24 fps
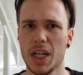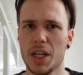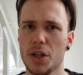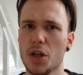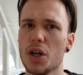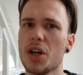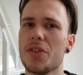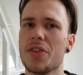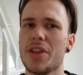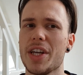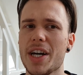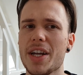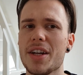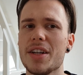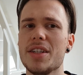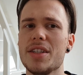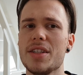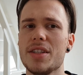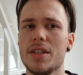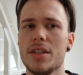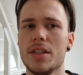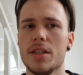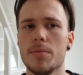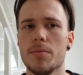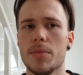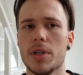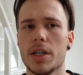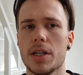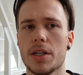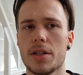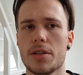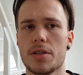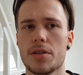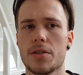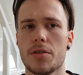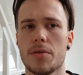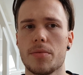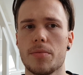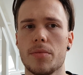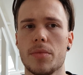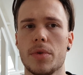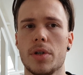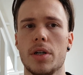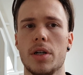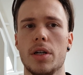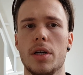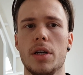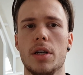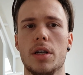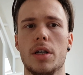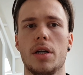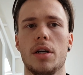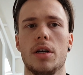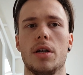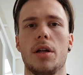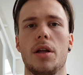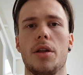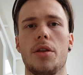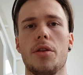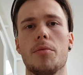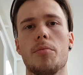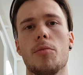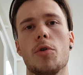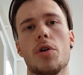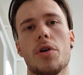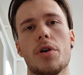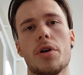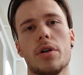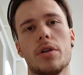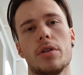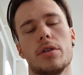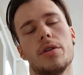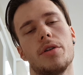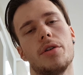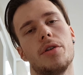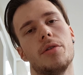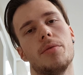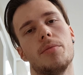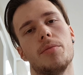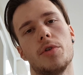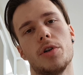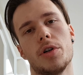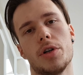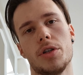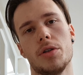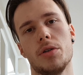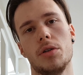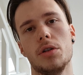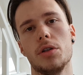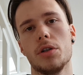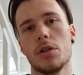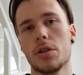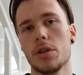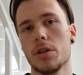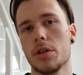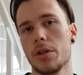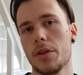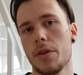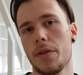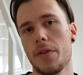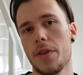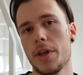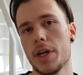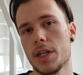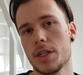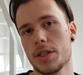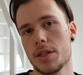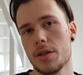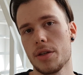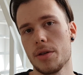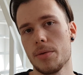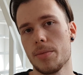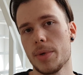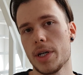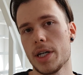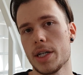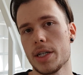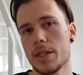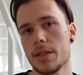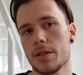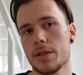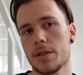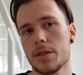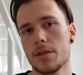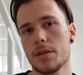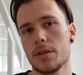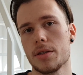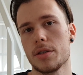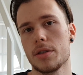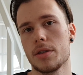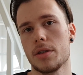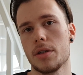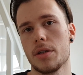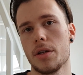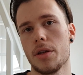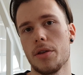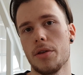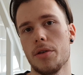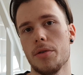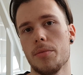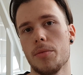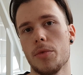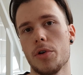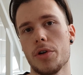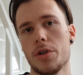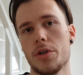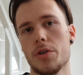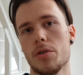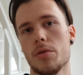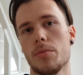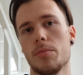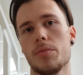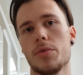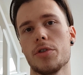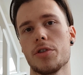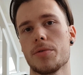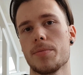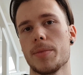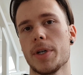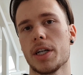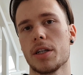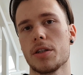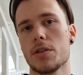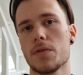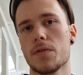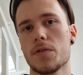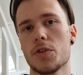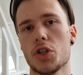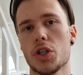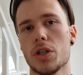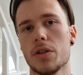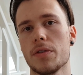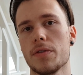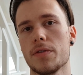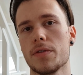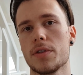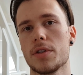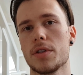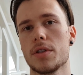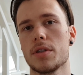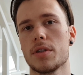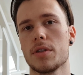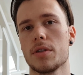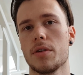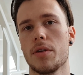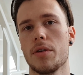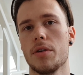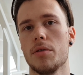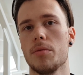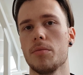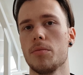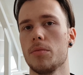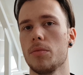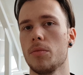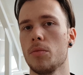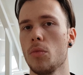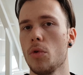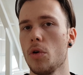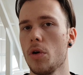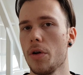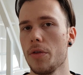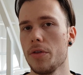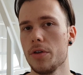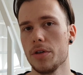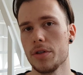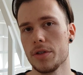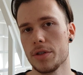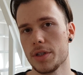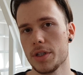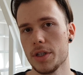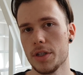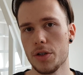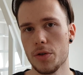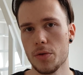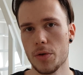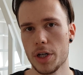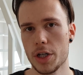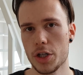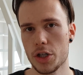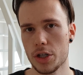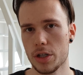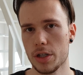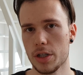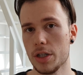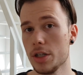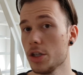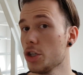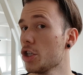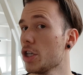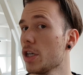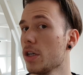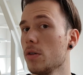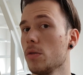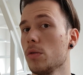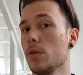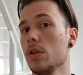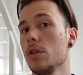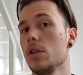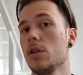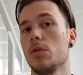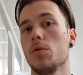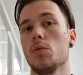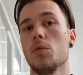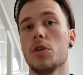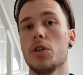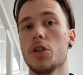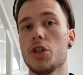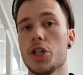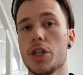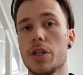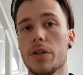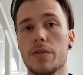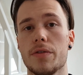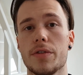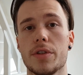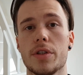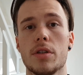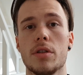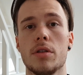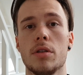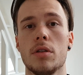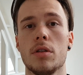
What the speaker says: Not that easily, but the more you look on things in the past, the more your perspective shifts, the more the situation in general will shift.